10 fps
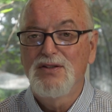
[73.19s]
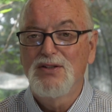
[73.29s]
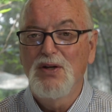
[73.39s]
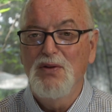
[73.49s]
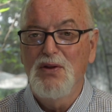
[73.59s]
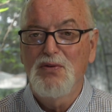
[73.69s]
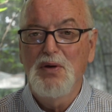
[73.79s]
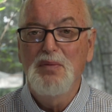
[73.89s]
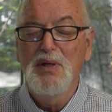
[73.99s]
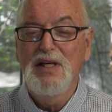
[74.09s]
So the
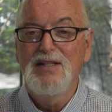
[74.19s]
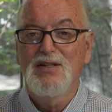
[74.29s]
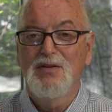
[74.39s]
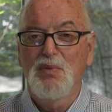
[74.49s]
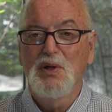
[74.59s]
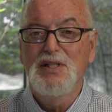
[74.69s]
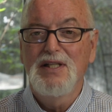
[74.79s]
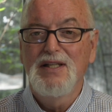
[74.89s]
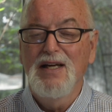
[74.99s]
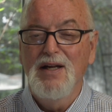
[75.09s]
three P's of
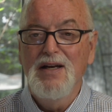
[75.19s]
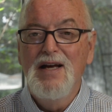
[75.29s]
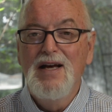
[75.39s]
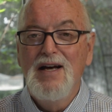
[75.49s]
preaching and